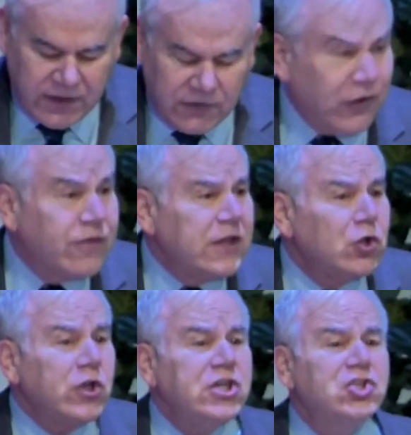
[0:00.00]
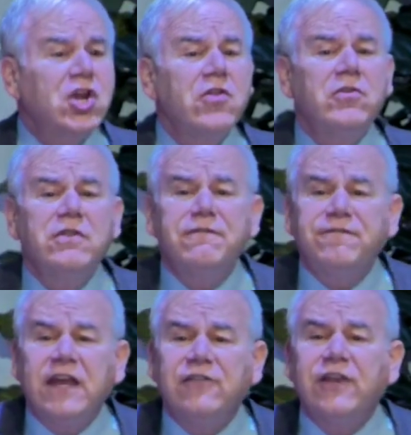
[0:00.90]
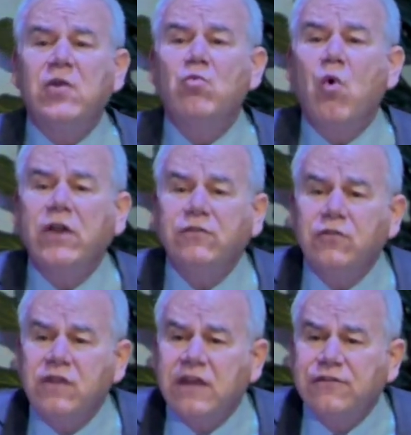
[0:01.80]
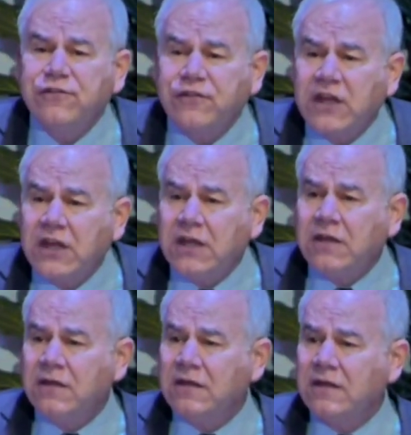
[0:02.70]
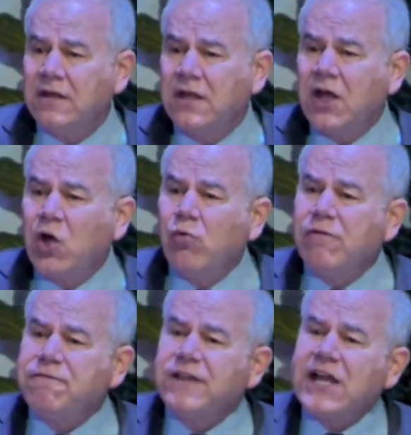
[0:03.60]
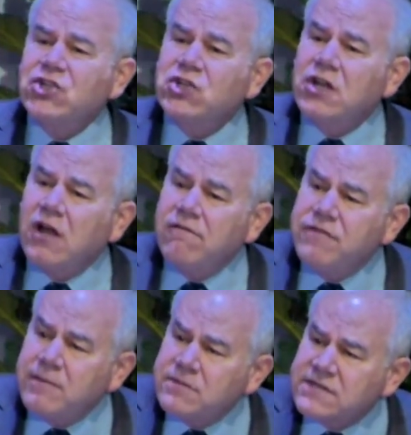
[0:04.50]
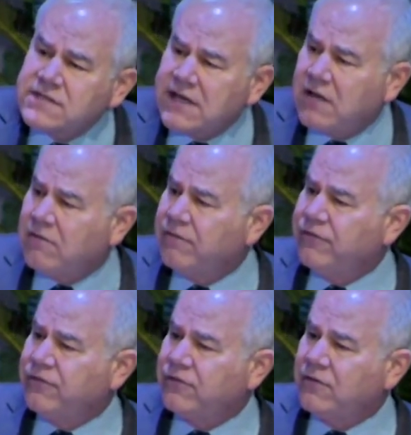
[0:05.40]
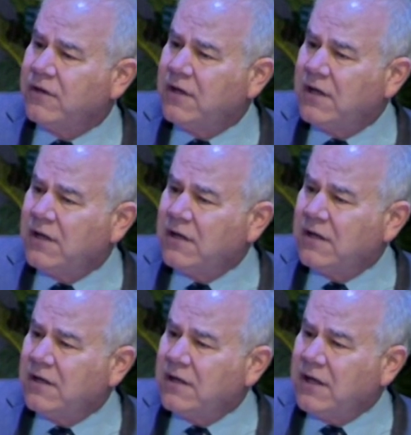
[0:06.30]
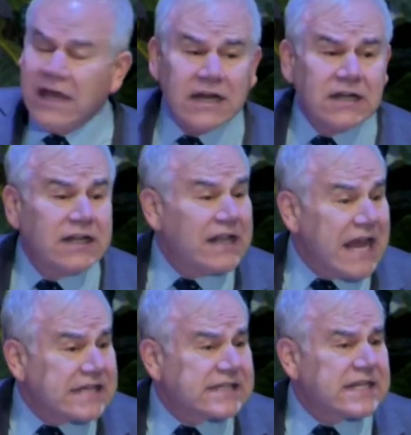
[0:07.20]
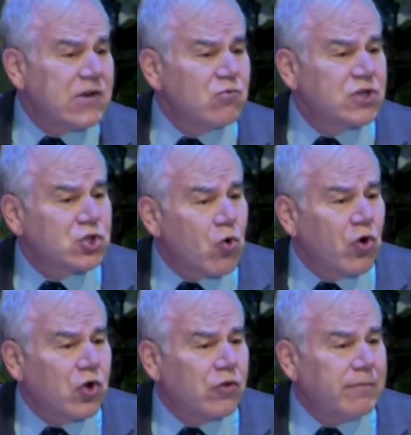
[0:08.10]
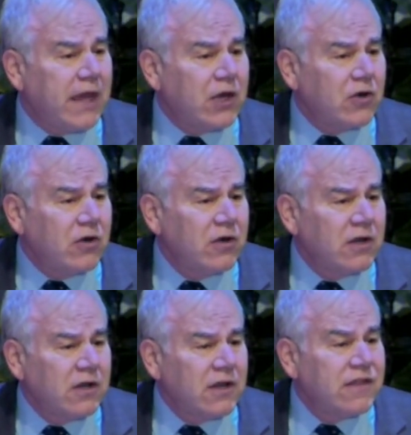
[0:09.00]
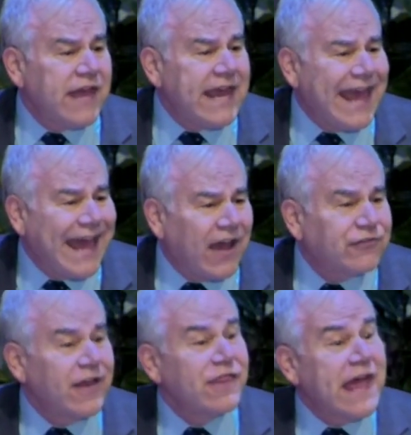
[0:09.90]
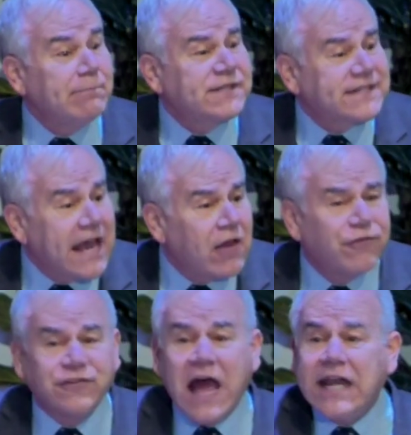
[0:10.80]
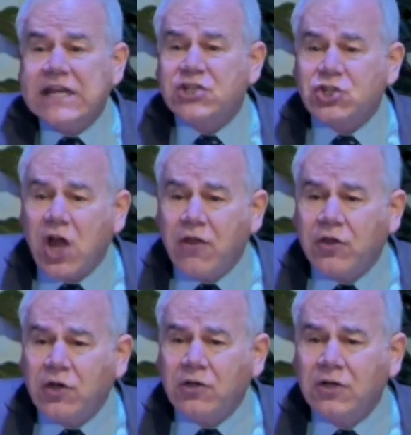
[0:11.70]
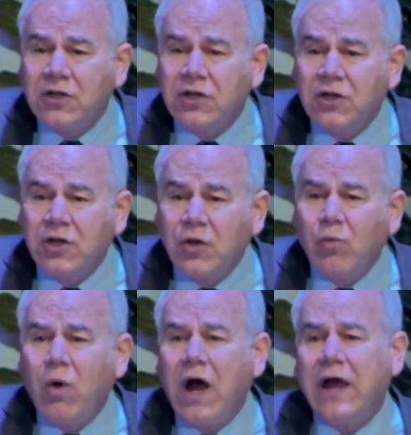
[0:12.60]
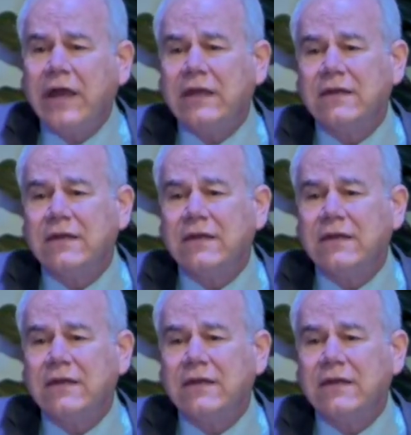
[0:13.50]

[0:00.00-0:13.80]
So they look each other in the face, and what do they see? A reflection of themselves. And in a less than rhetorical manner, they ask themselves, not each other, why?